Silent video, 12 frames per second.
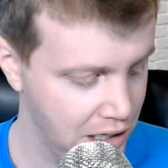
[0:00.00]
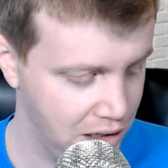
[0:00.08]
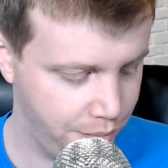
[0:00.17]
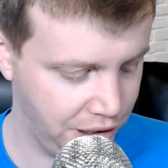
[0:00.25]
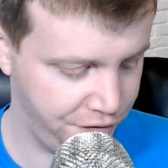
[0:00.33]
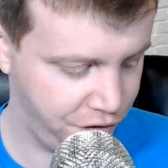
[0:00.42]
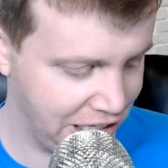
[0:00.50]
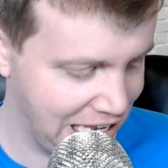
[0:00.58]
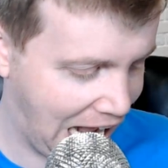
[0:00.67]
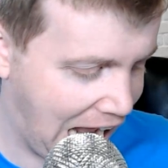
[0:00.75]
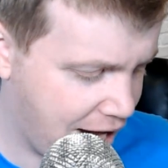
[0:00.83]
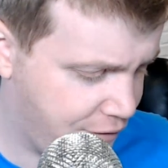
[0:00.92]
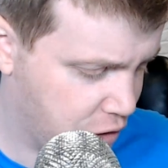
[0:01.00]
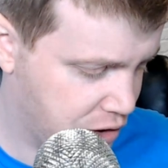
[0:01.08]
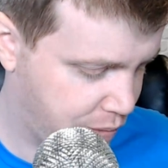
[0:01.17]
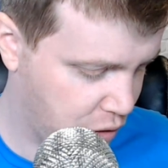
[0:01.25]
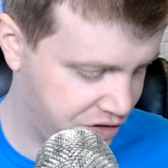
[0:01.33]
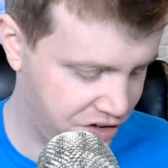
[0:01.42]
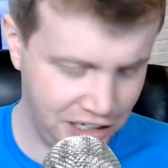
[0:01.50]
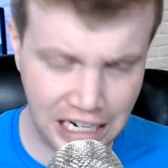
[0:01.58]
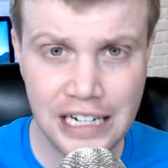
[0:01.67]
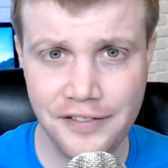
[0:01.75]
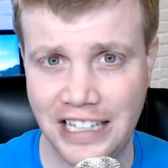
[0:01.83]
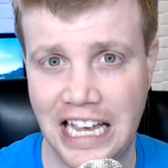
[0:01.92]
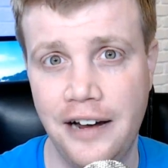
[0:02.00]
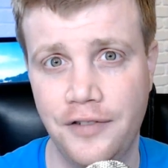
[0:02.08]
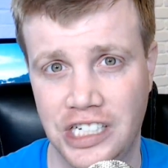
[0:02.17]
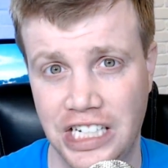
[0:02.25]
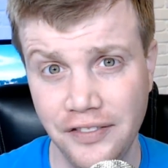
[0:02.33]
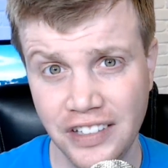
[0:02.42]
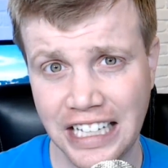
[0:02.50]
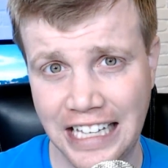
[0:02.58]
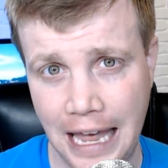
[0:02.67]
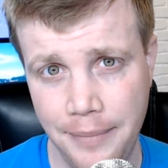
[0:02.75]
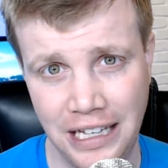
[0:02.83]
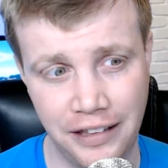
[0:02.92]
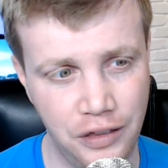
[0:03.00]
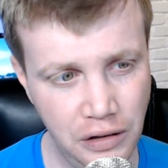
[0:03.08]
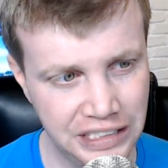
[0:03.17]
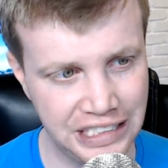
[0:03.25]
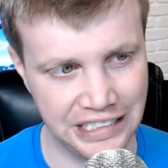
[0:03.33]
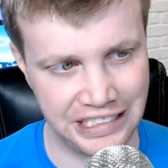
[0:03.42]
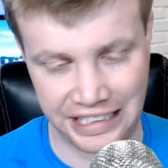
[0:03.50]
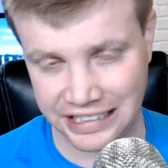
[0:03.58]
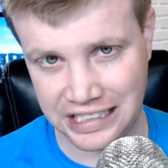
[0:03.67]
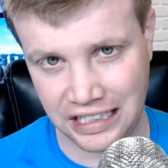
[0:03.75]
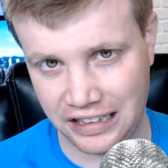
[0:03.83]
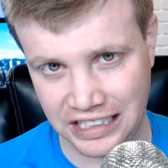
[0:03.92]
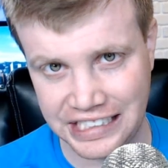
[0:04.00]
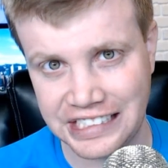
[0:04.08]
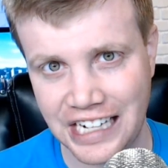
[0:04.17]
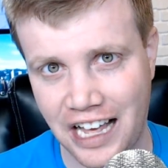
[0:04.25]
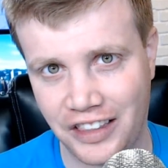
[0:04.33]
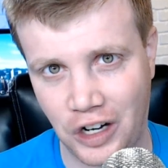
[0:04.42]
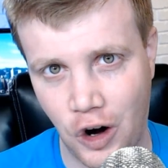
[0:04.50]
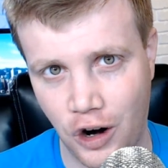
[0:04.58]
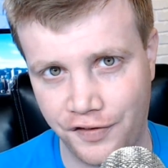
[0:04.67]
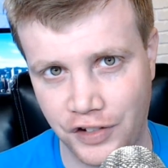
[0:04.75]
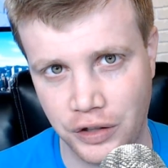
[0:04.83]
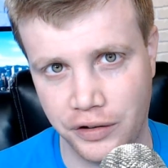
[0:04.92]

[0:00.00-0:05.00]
But for the average person, not even the average, even the gaming enthusiast, this is not the card for you.